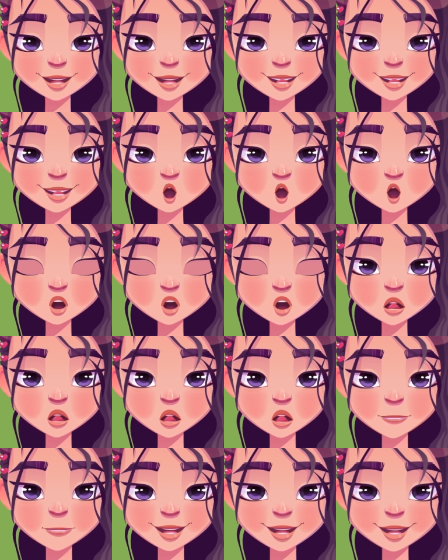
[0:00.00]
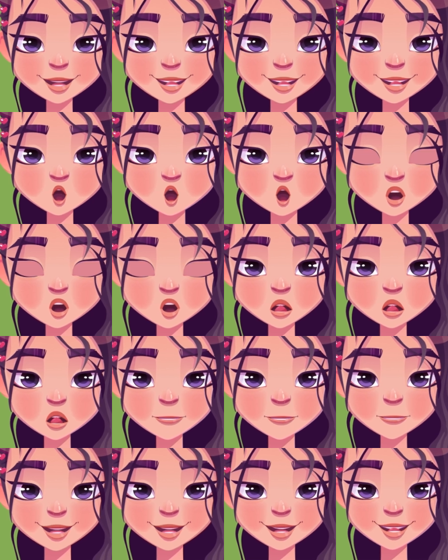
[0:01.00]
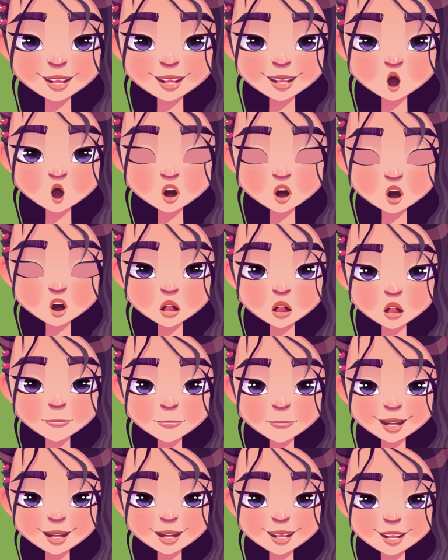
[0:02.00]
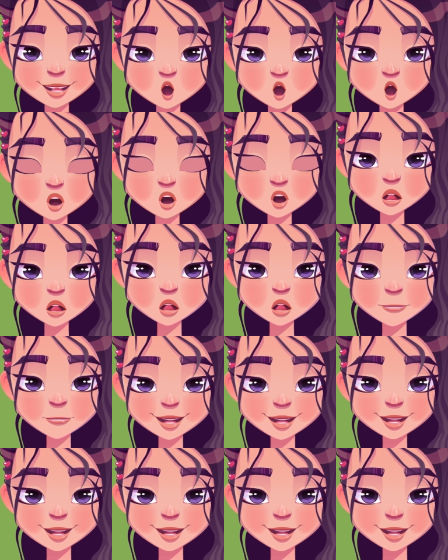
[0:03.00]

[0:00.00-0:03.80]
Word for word: Changes came quickly. Both parents found new lovers